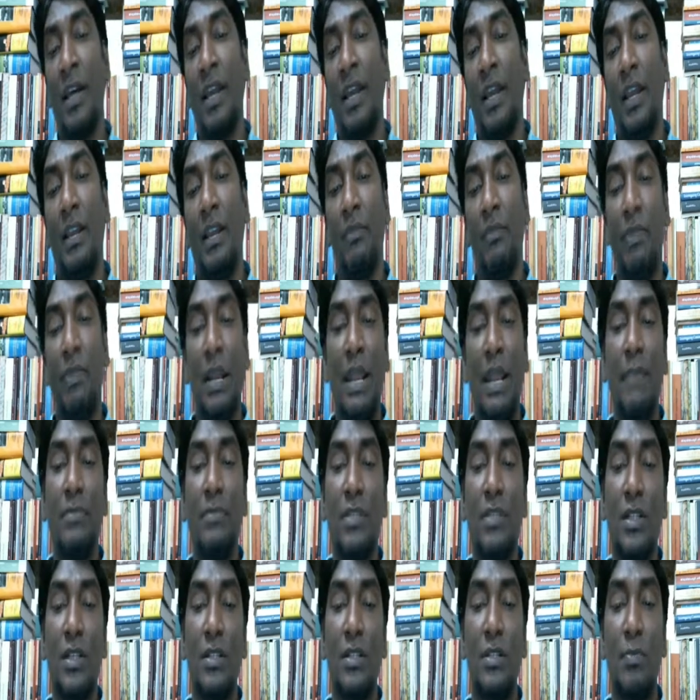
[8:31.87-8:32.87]
in
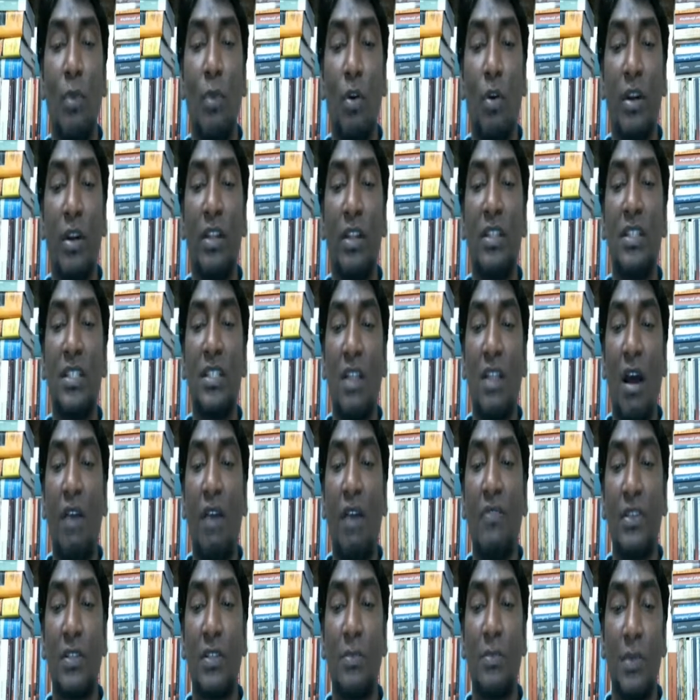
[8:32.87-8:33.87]
williamson's model the staff
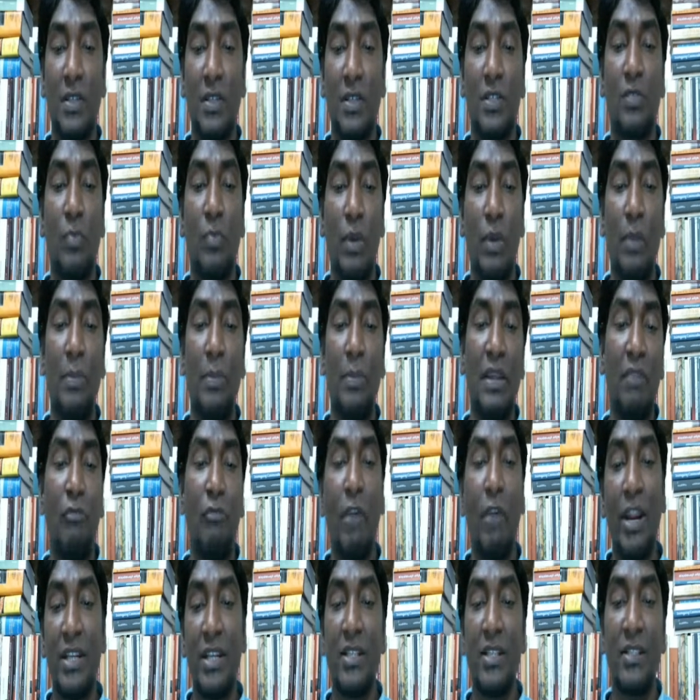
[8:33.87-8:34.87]
expenditure will be
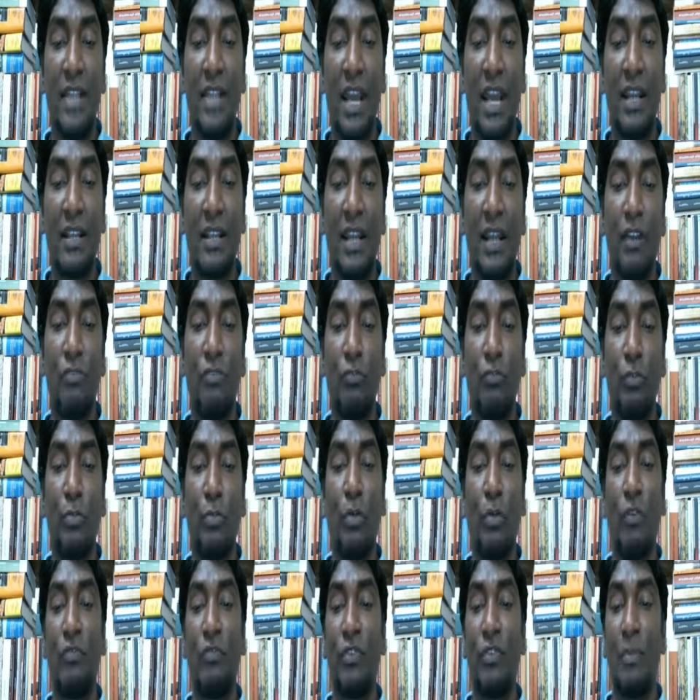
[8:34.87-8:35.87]
greater than that of the
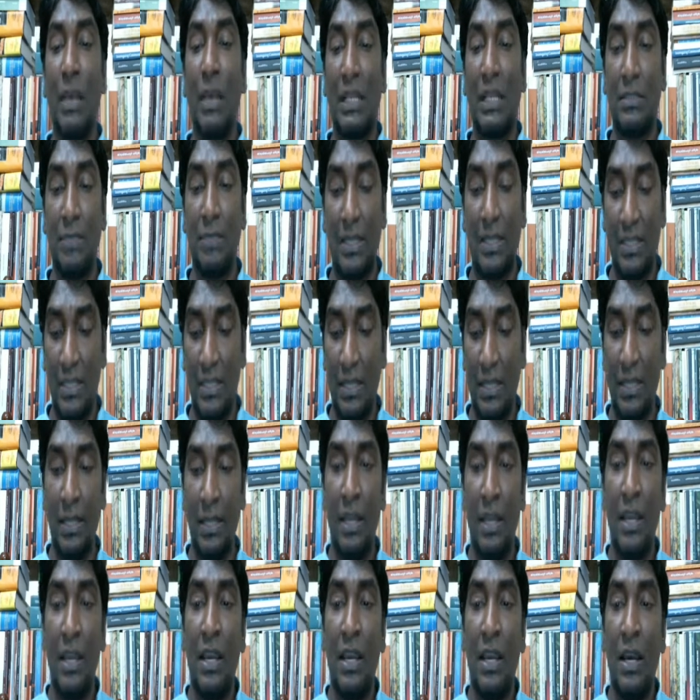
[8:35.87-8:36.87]
profit maximizing
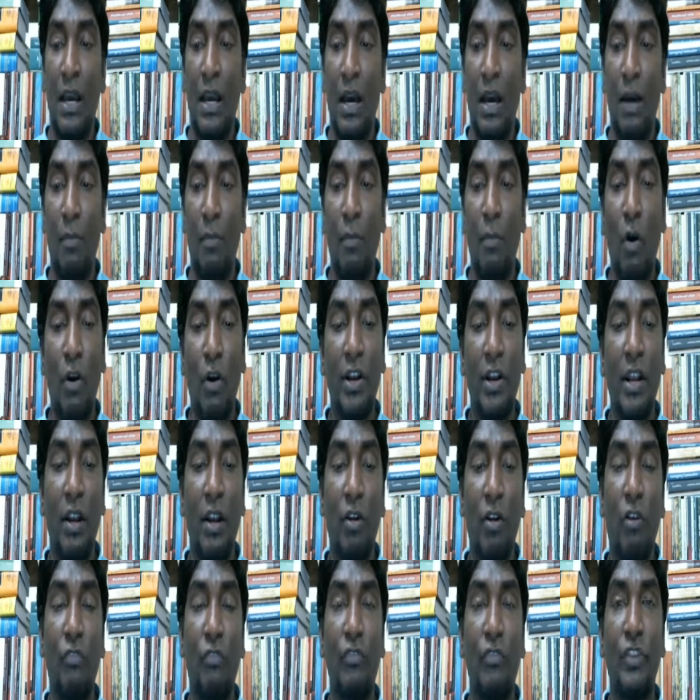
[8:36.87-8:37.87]
uh, model
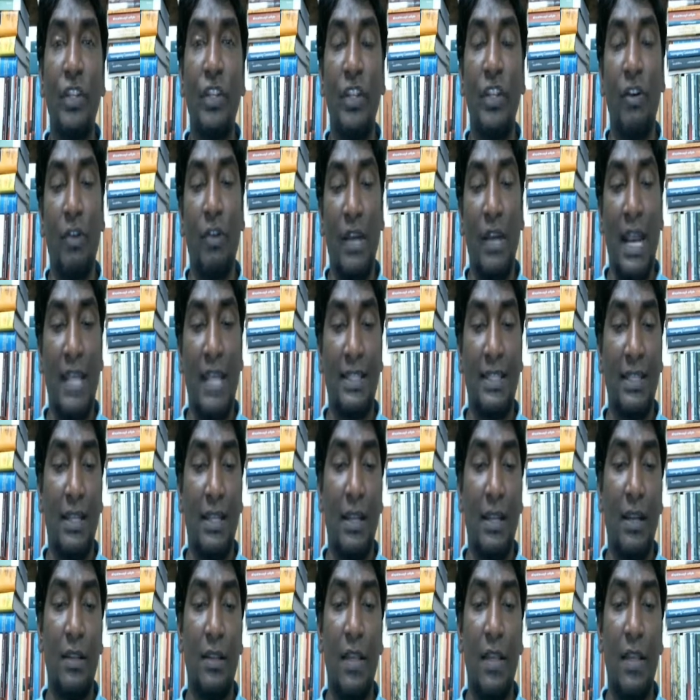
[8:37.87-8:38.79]
of the neoclassical.